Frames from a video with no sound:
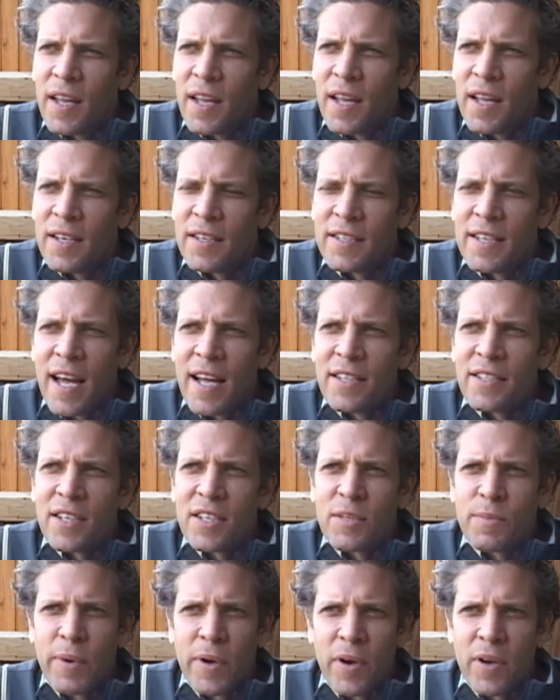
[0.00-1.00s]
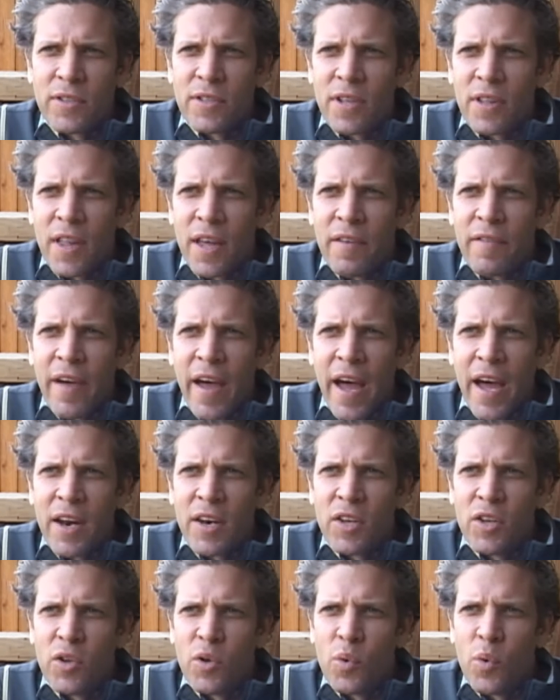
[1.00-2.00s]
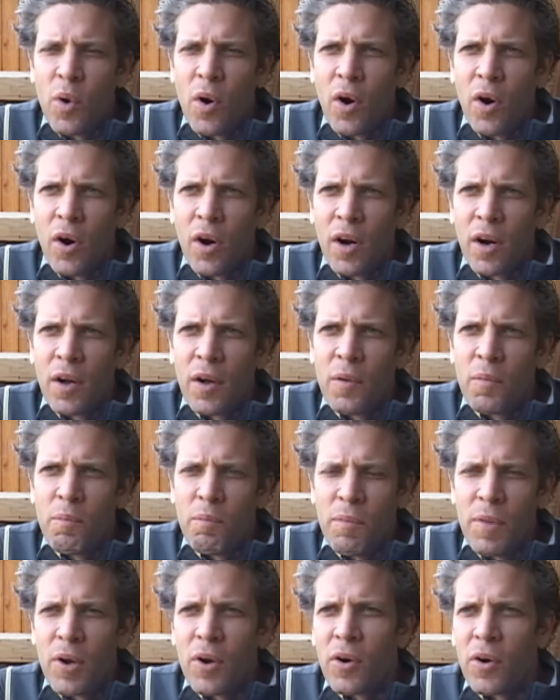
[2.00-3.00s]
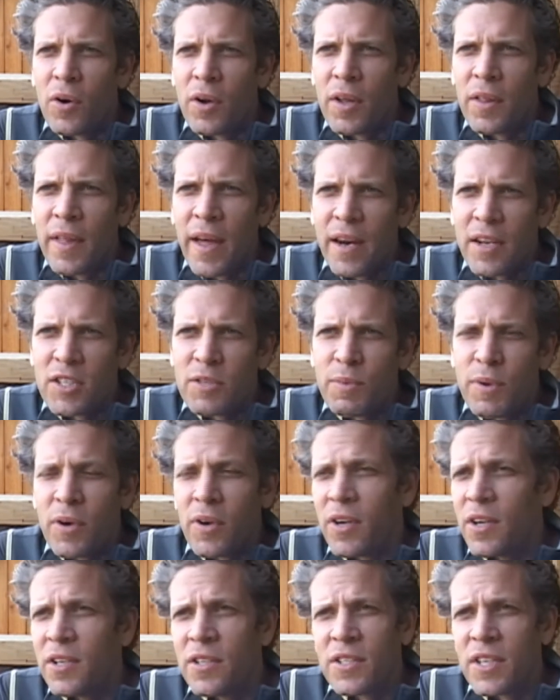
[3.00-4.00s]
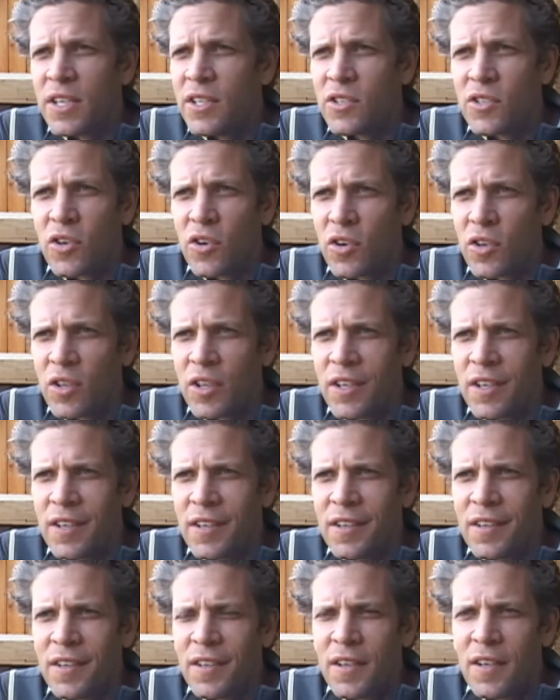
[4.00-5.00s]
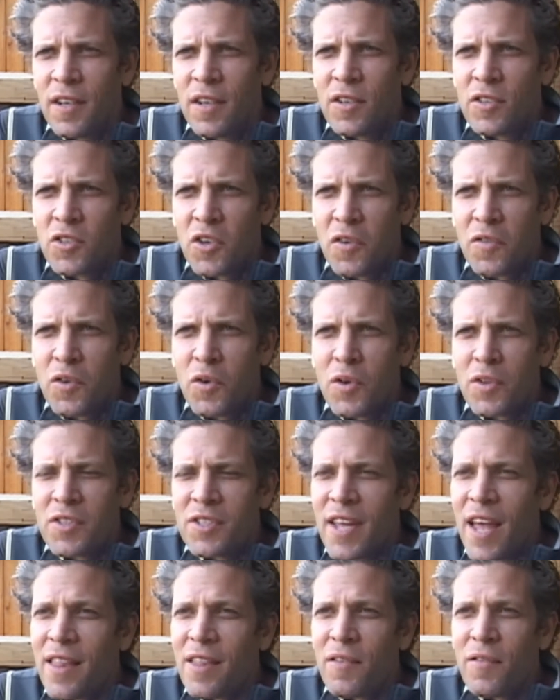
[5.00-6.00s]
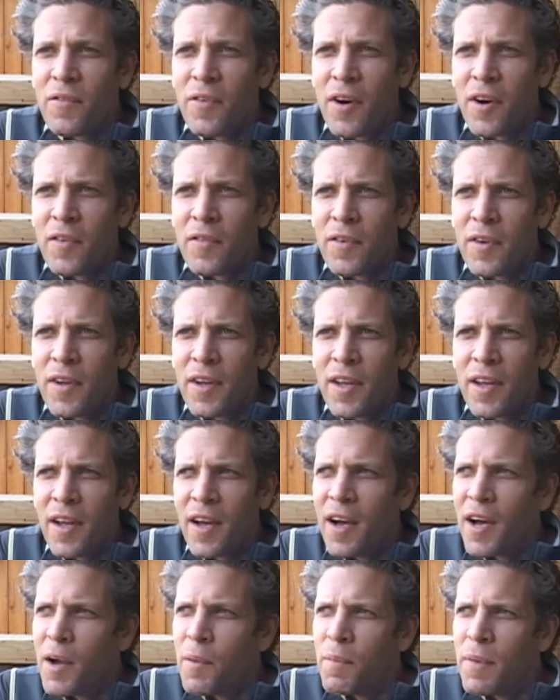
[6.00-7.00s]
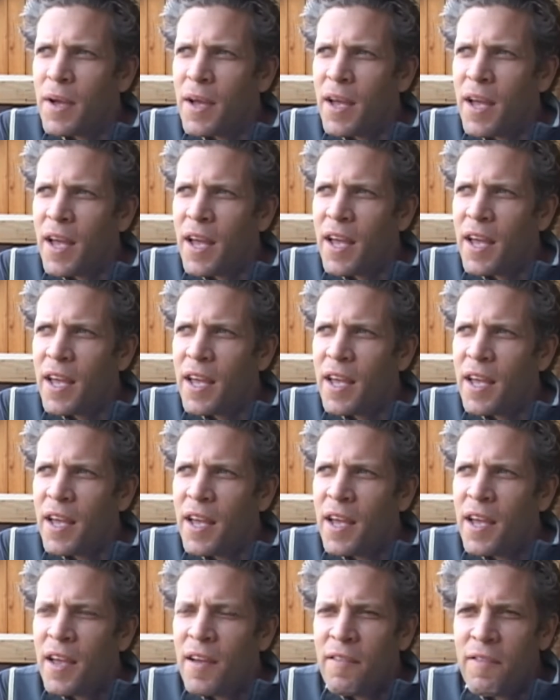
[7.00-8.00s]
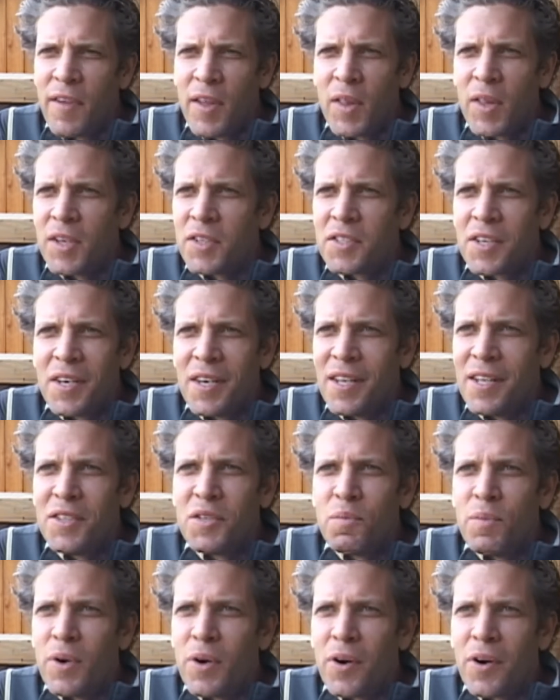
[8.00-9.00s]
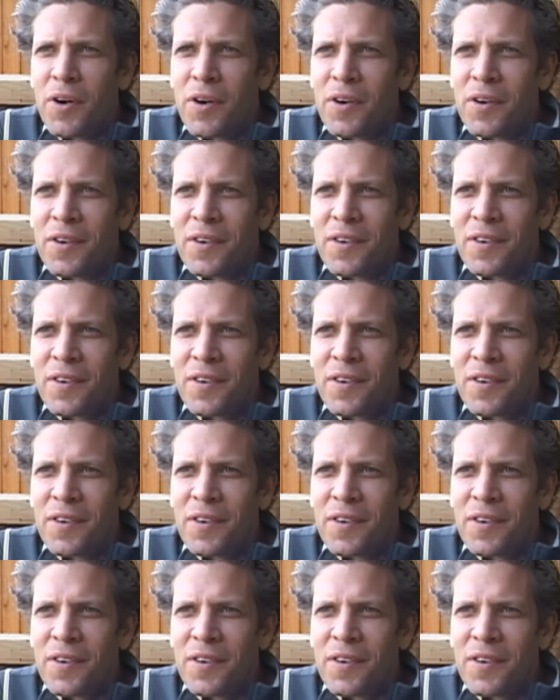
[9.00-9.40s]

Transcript: intense experience that they've had, you are mirroring that experience internally. So if you could stand in front of um, a feelings and needs mirror,